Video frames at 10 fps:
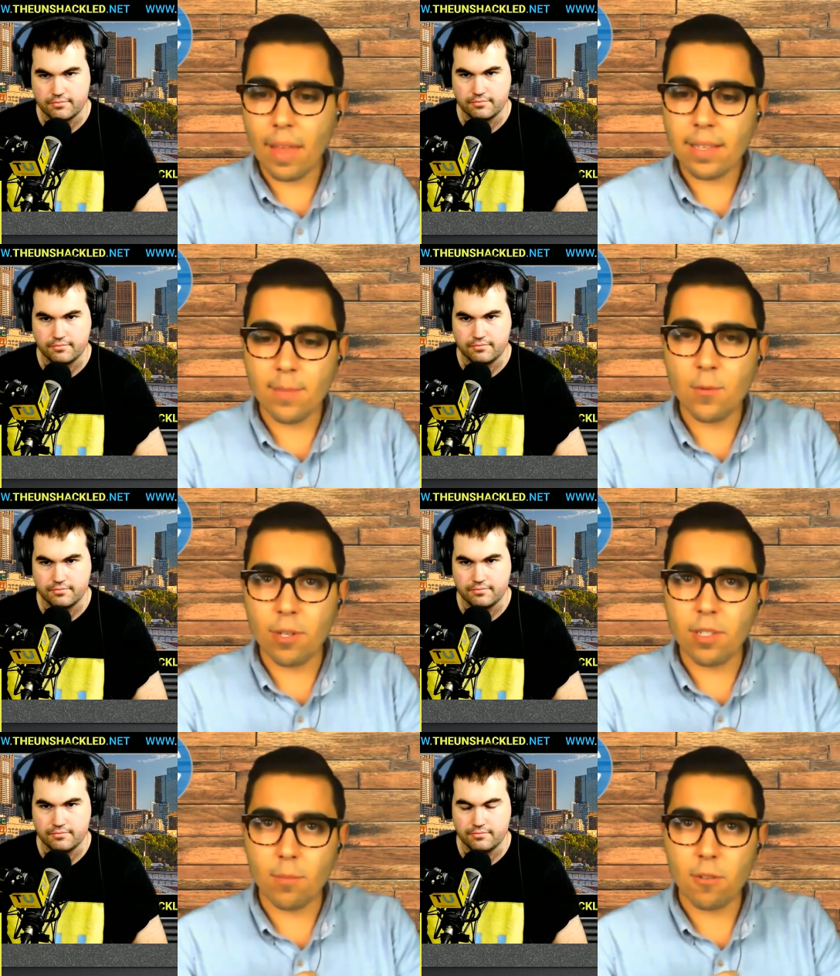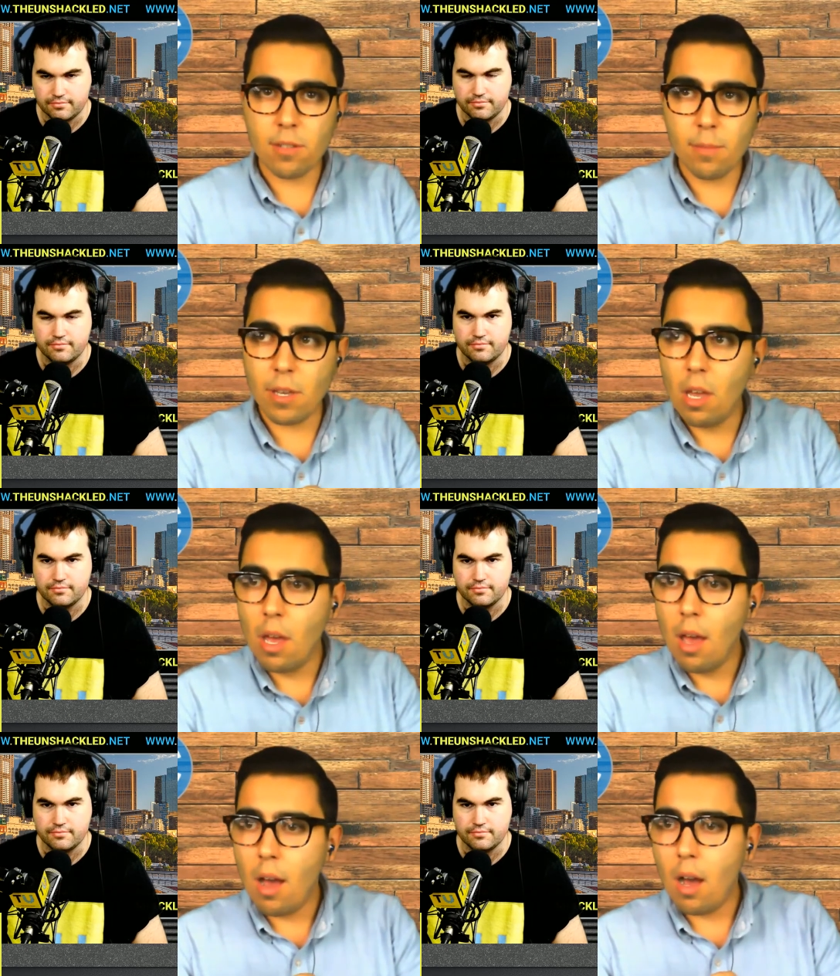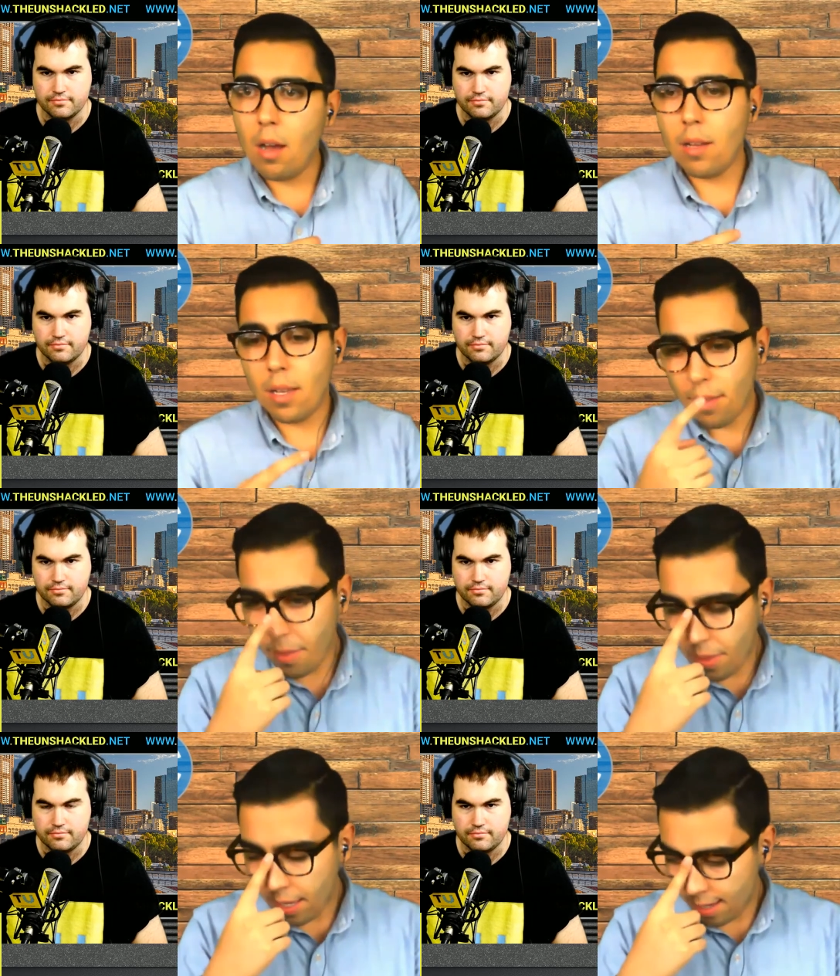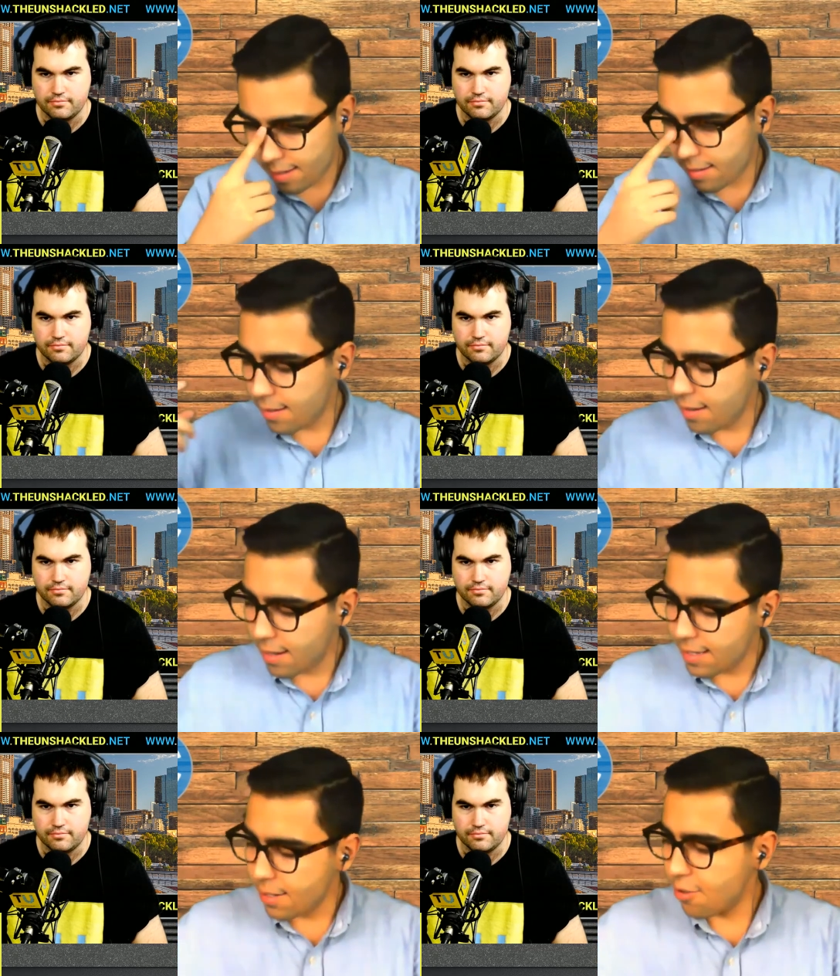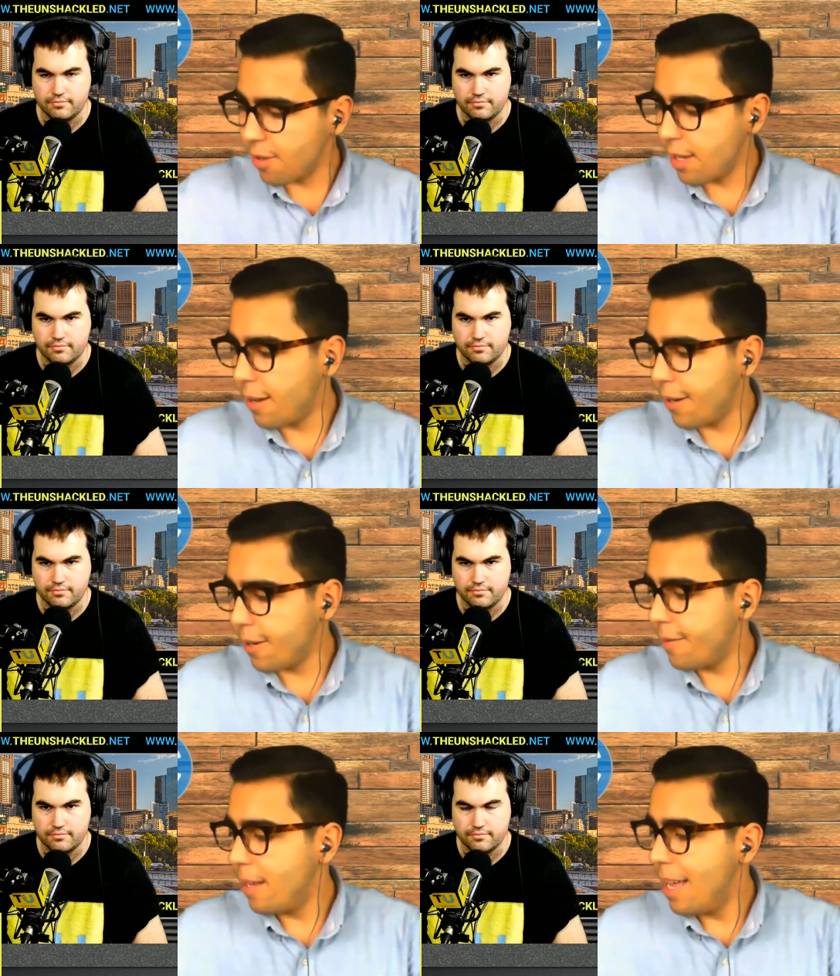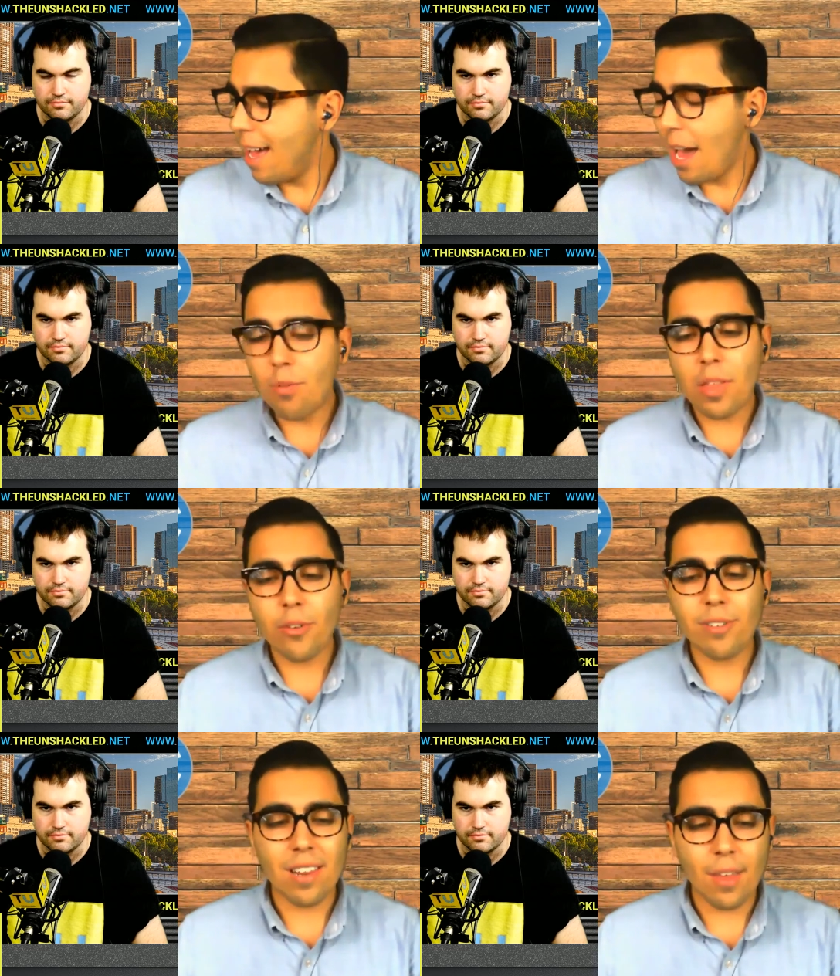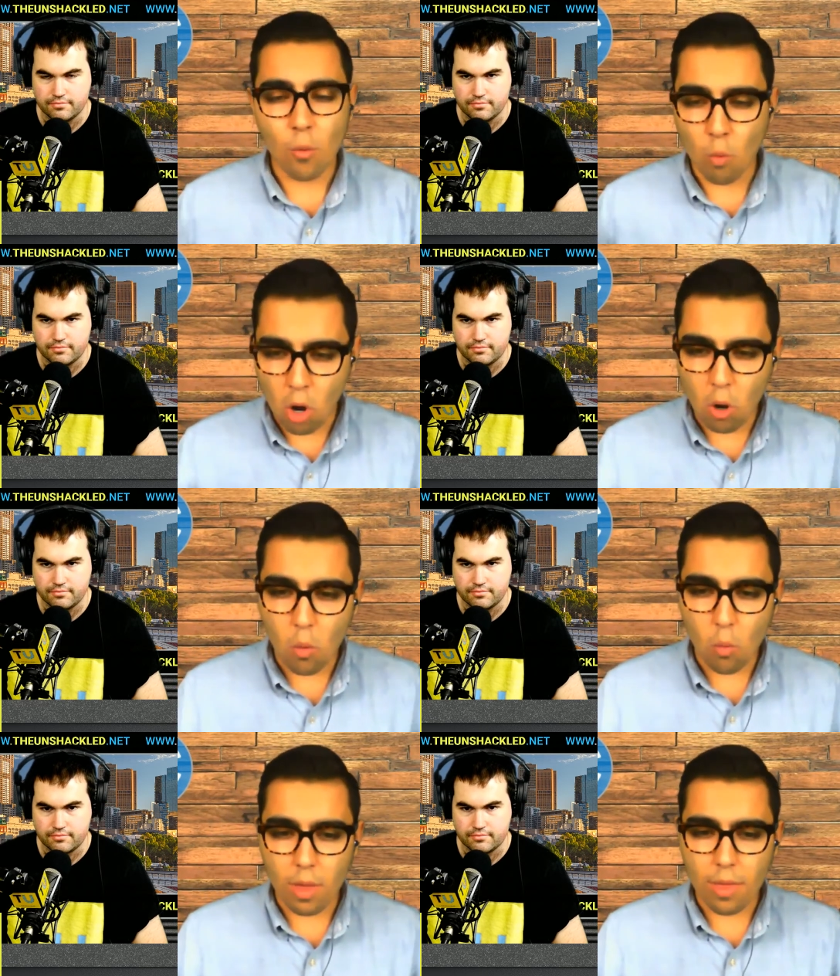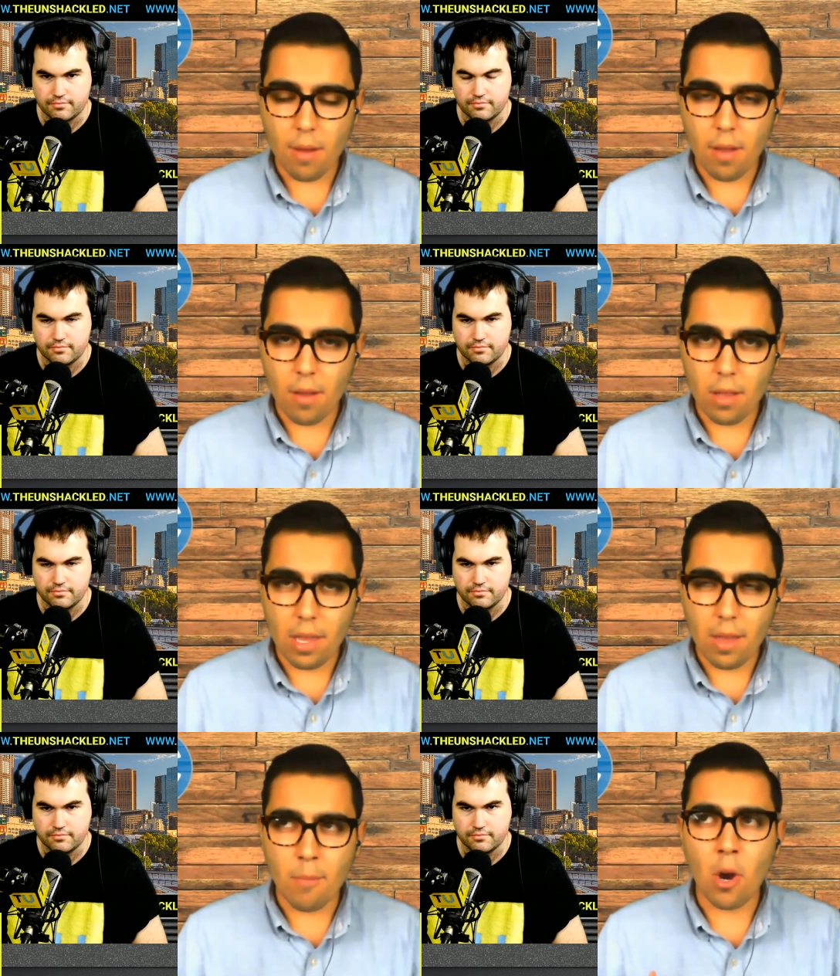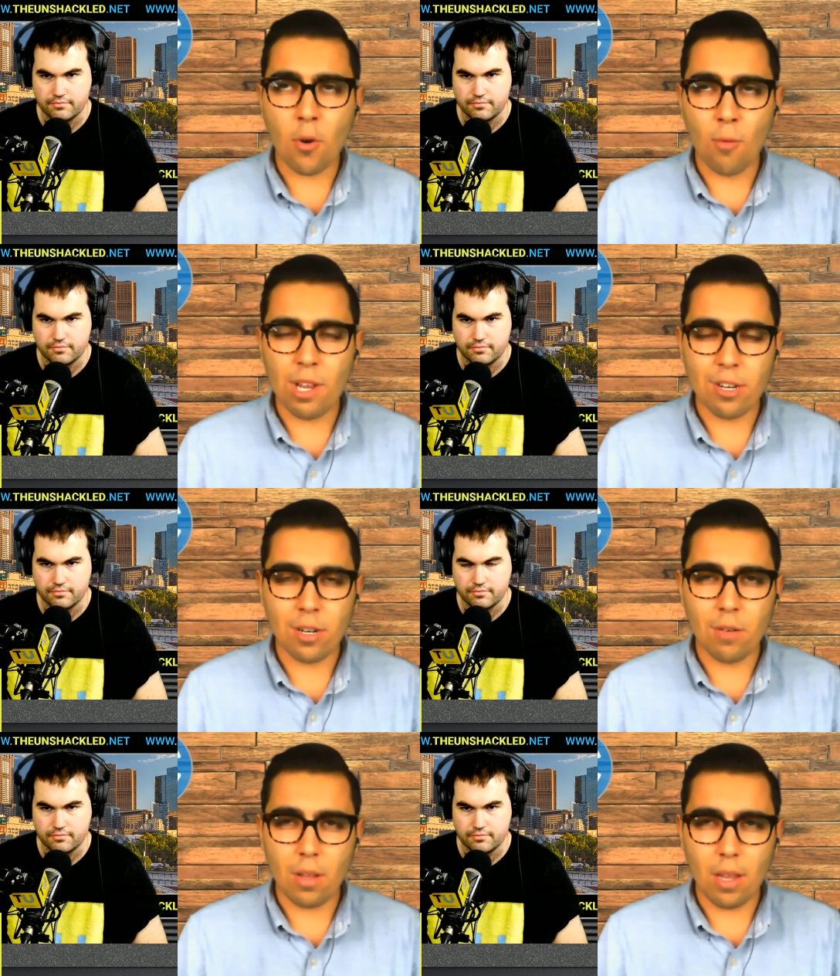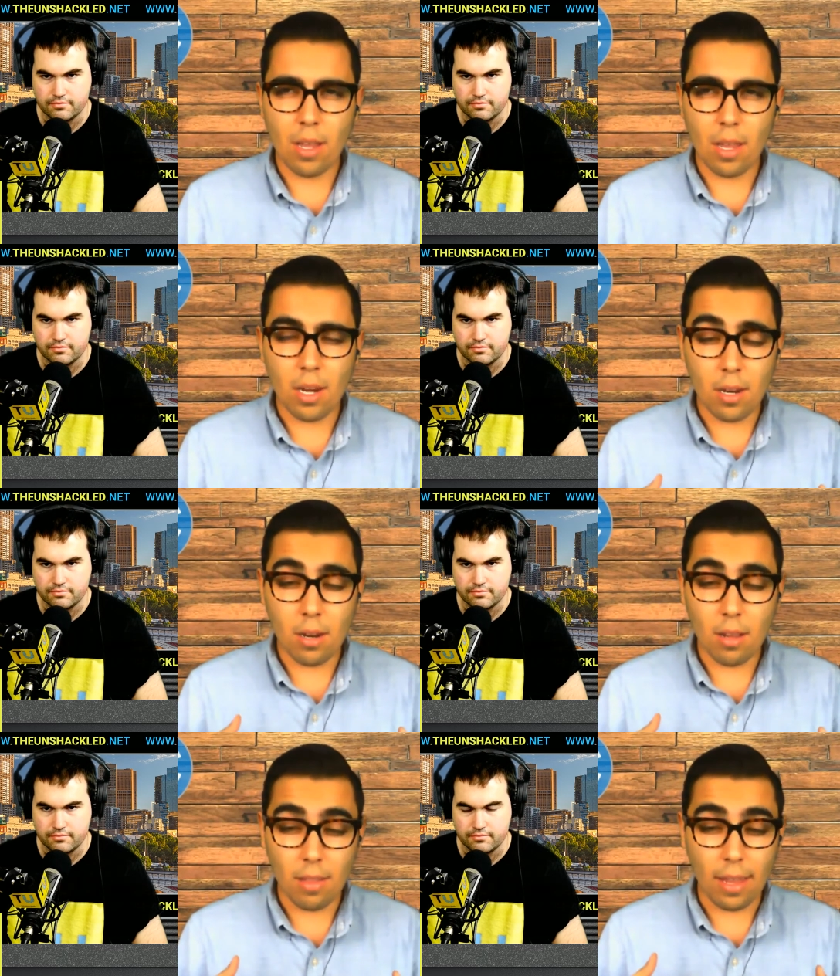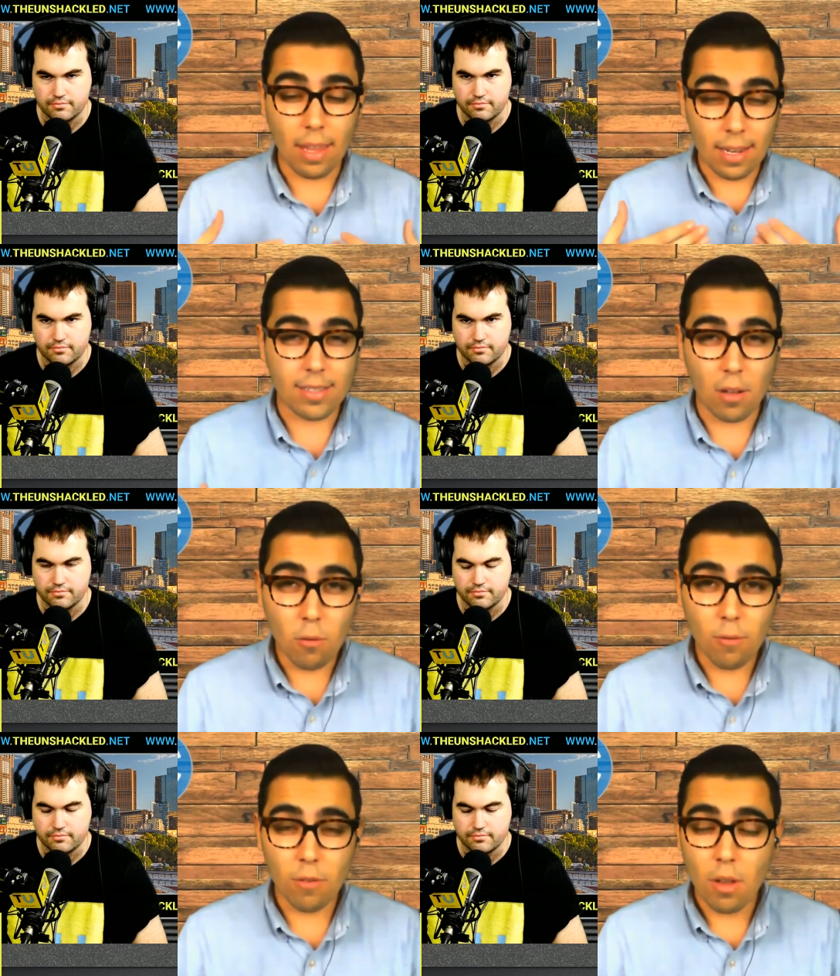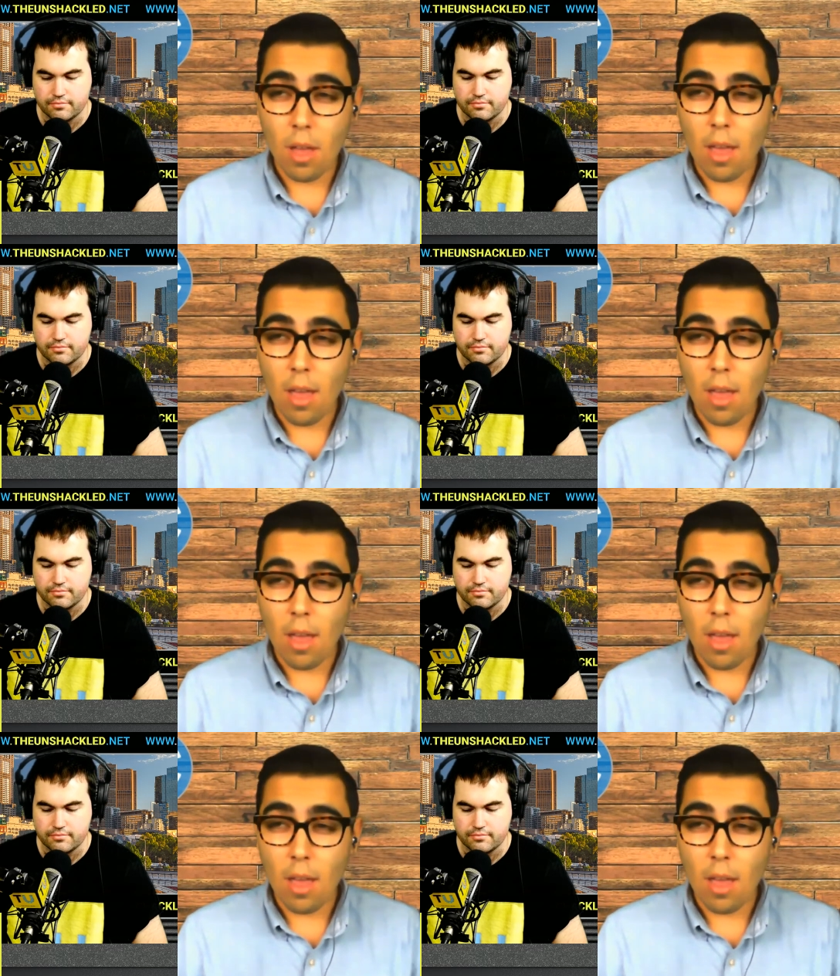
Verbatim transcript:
Speaker 1: reasonable to me. The thing is, essentially, uh, I don't think there's anything wrong with moderation in it, like in itself. And I